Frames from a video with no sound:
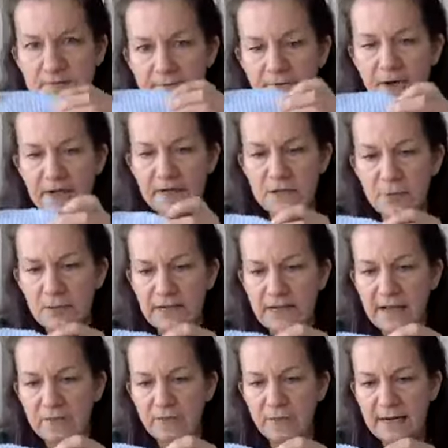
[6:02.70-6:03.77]
the front. We're
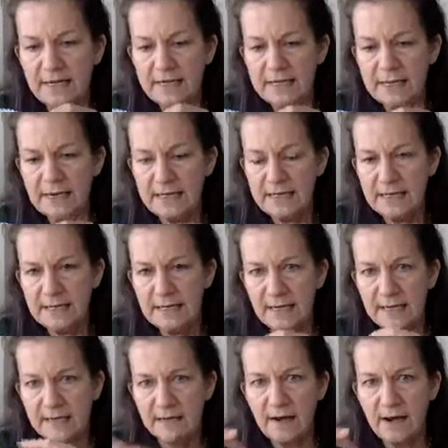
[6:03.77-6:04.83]
going to have right sides
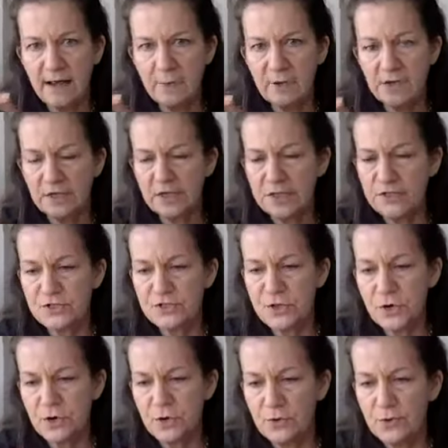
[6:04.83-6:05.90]
together and we're going to
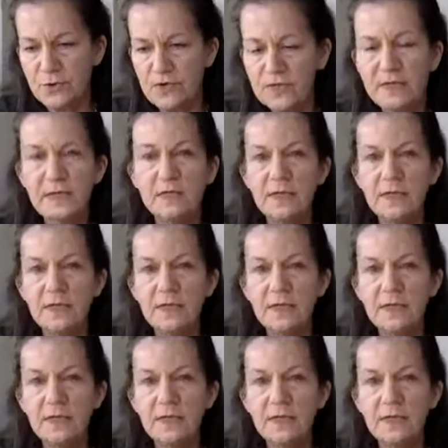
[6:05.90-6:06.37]
sew